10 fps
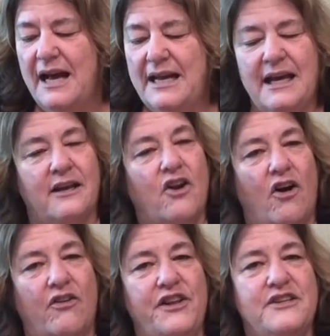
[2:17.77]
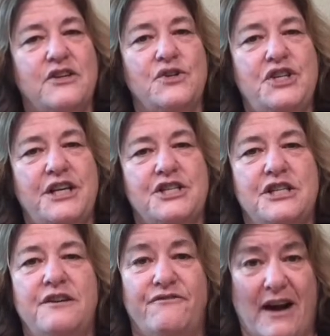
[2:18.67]
again, call the
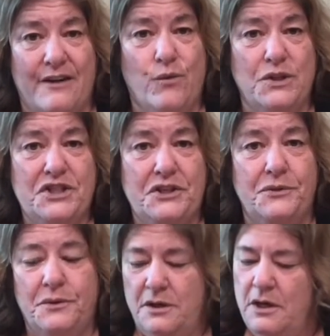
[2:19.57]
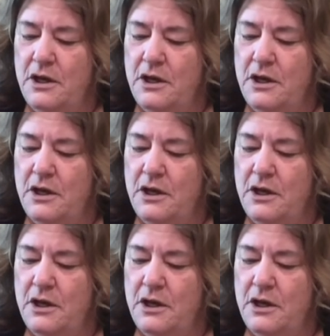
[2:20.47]
association at 512